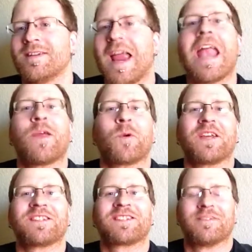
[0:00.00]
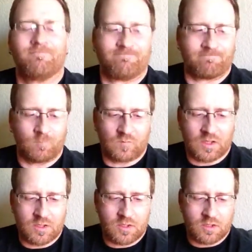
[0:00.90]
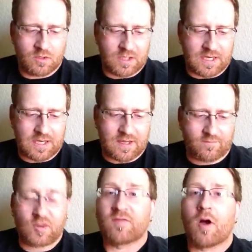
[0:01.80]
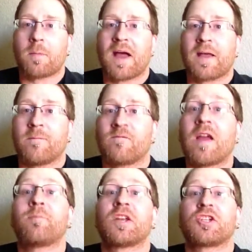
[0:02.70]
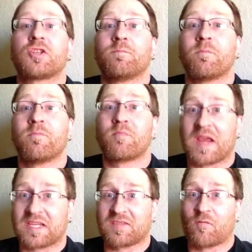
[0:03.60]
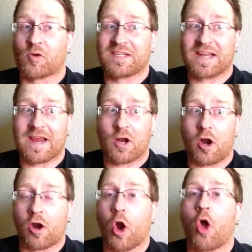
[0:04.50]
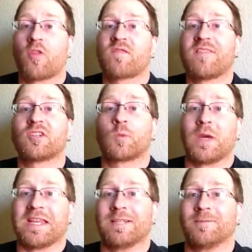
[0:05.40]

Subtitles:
Anyways. First of all, my fight prediction picks for tonight are all the favorites win.